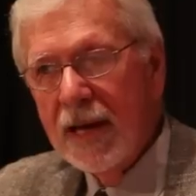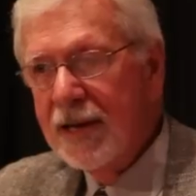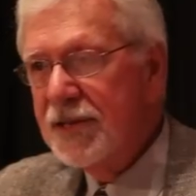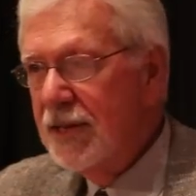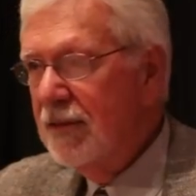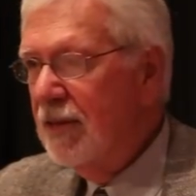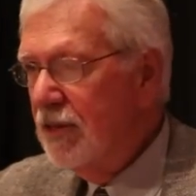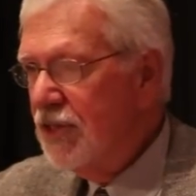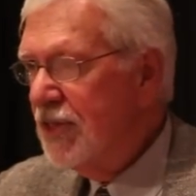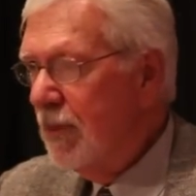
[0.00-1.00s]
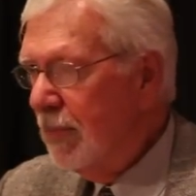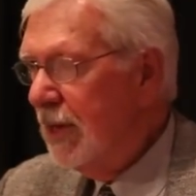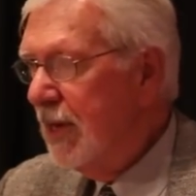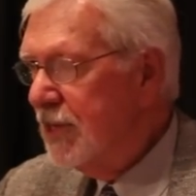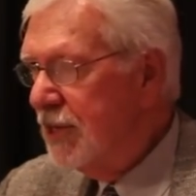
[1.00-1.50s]
That is, there
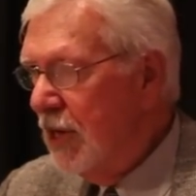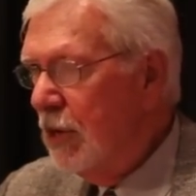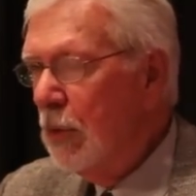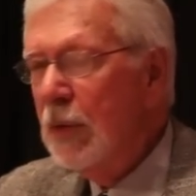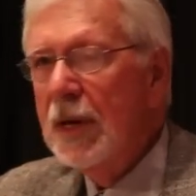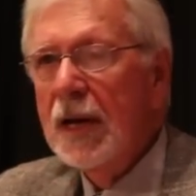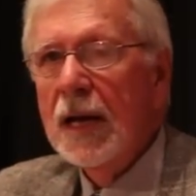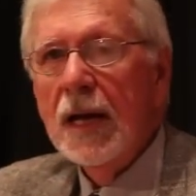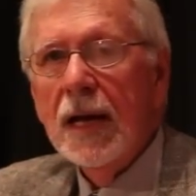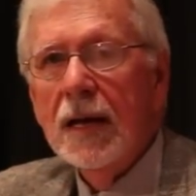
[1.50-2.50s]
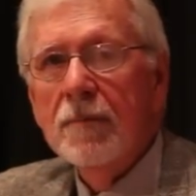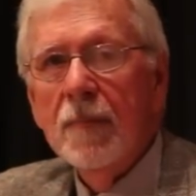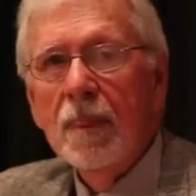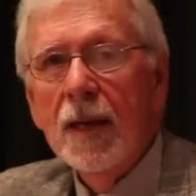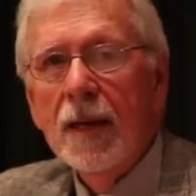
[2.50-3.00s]
simply is no um,
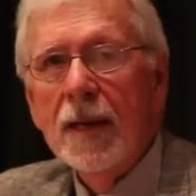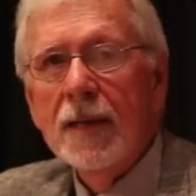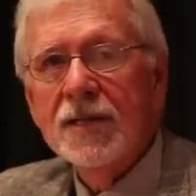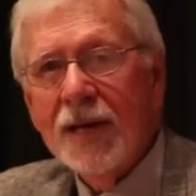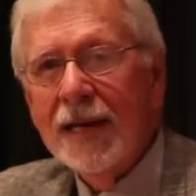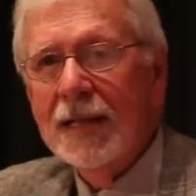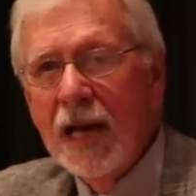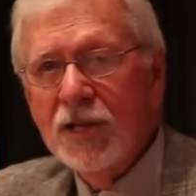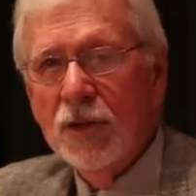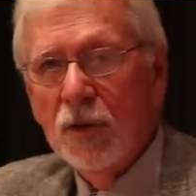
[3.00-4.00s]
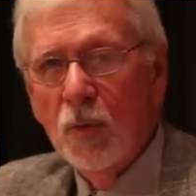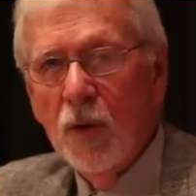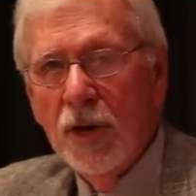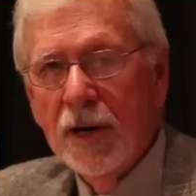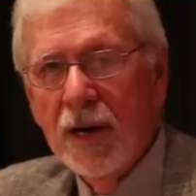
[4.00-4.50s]
uh, psychological
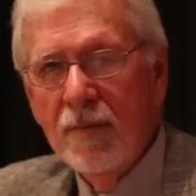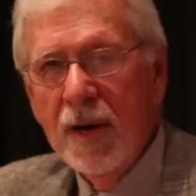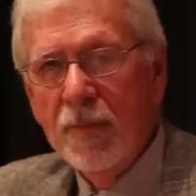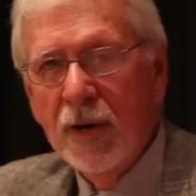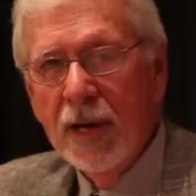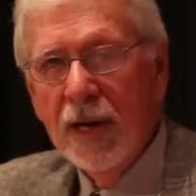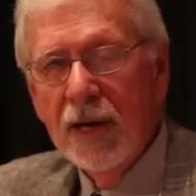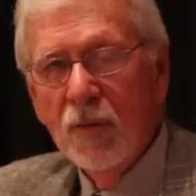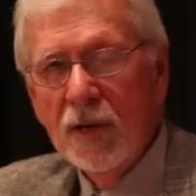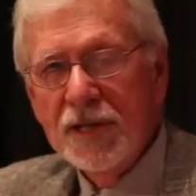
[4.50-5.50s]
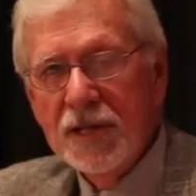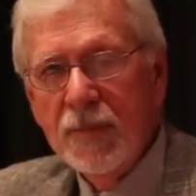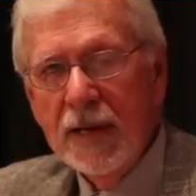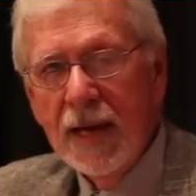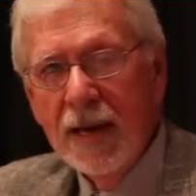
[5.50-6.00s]
work on memory which has
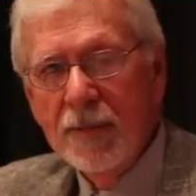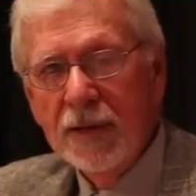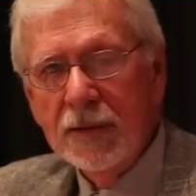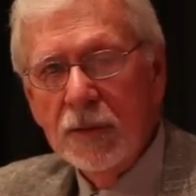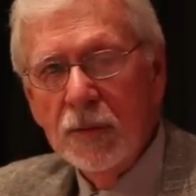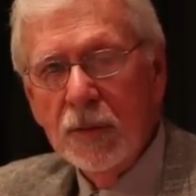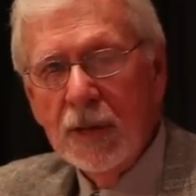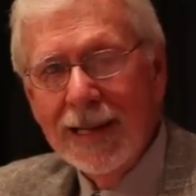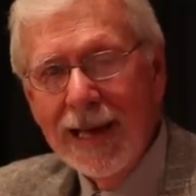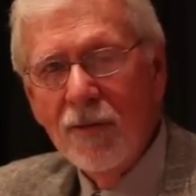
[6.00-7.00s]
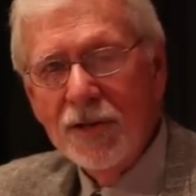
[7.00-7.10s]
been able to allow